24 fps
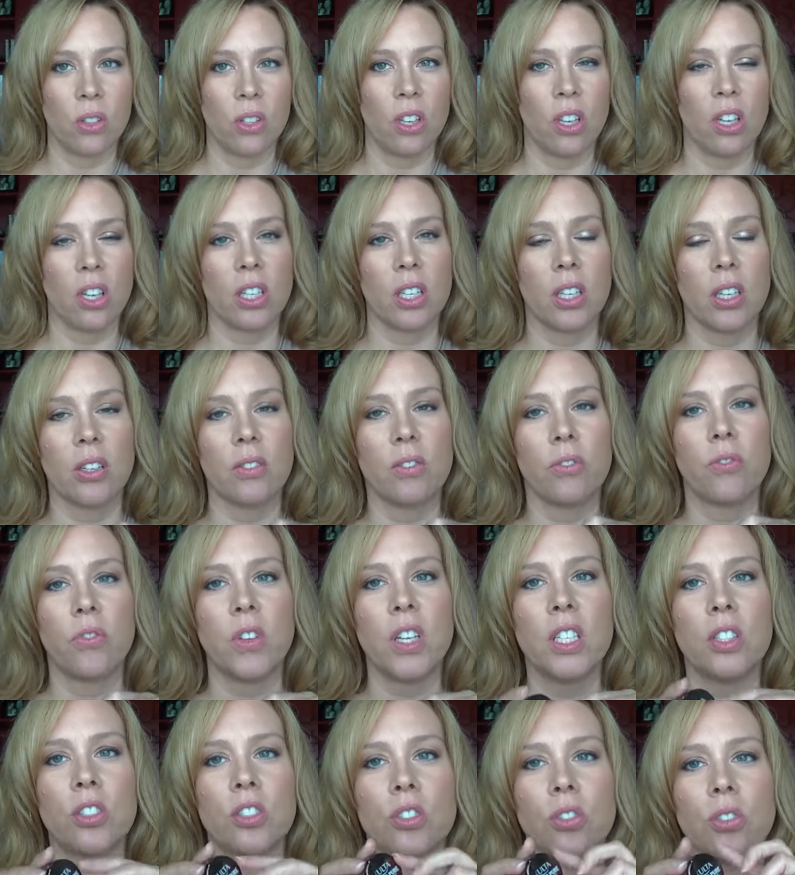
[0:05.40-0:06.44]
look
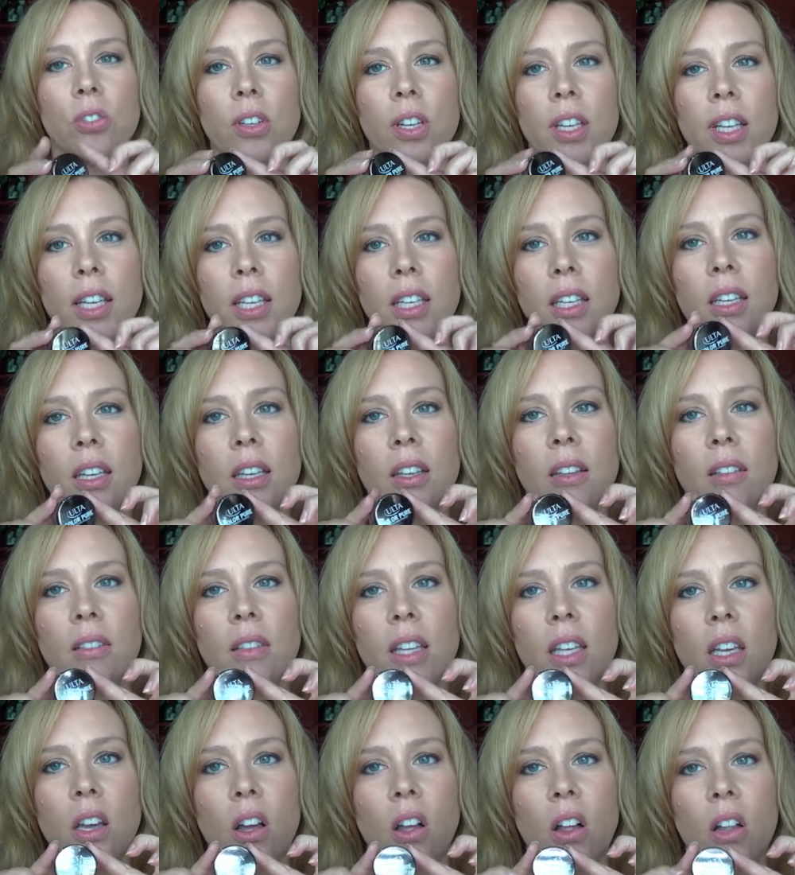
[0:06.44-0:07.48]
featuring
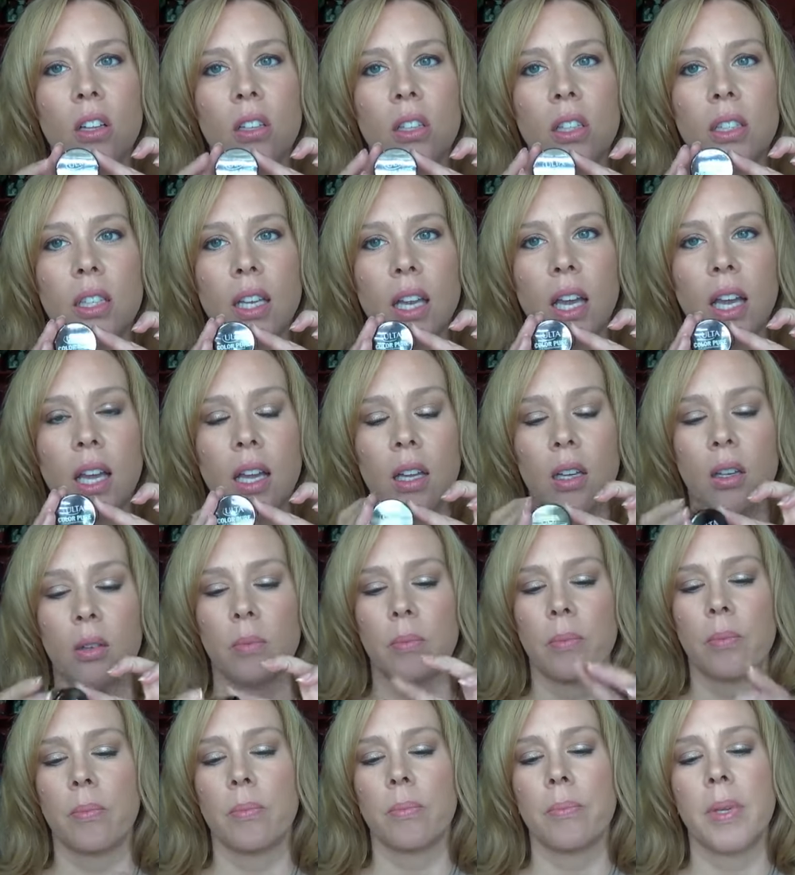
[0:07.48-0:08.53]
the Ulta
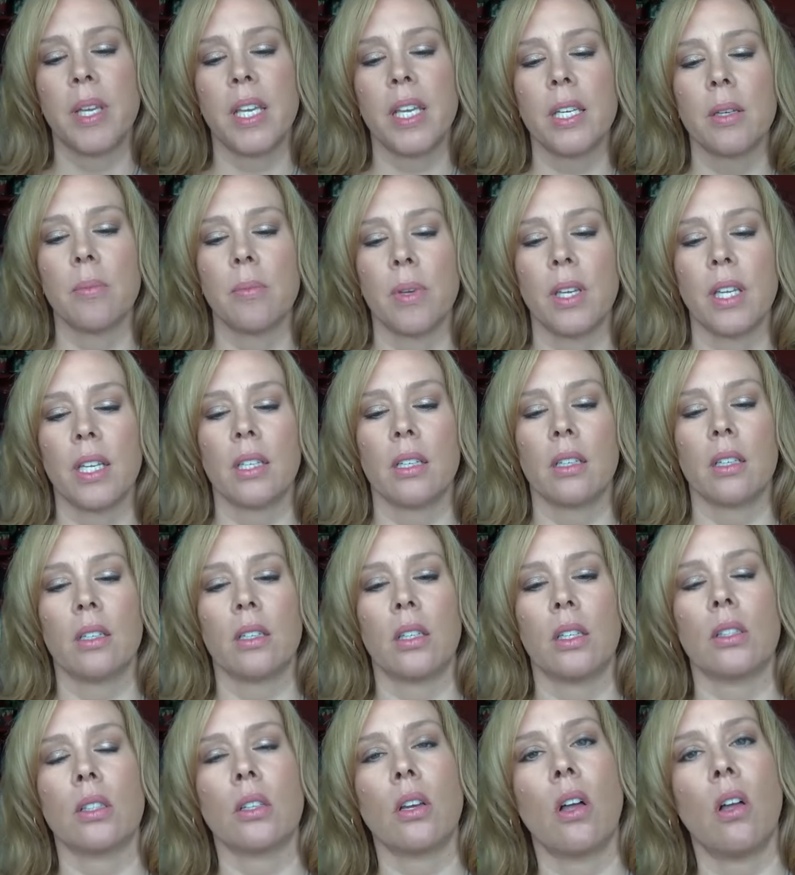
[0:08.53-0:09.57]
Pigment.
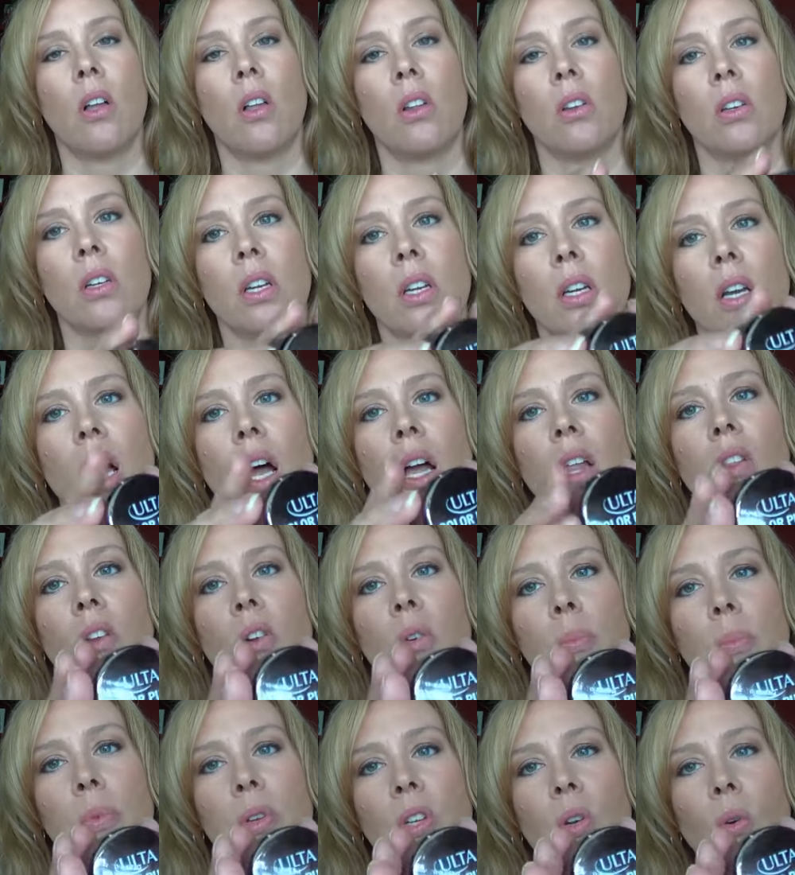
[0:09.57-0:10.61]
It's called Color
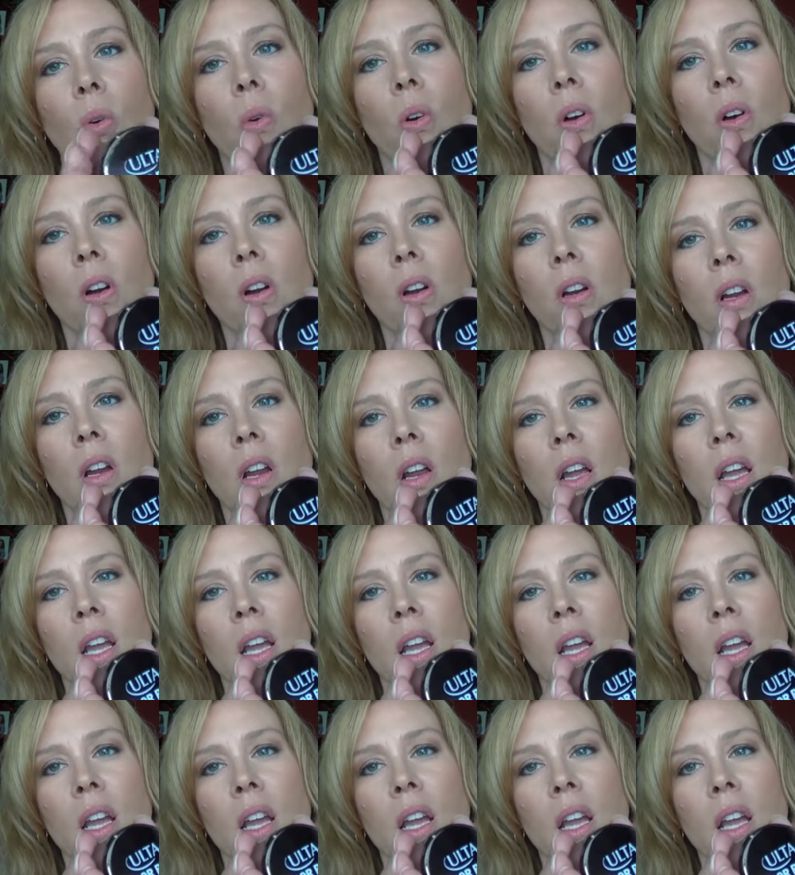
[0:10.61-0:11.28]
Pure.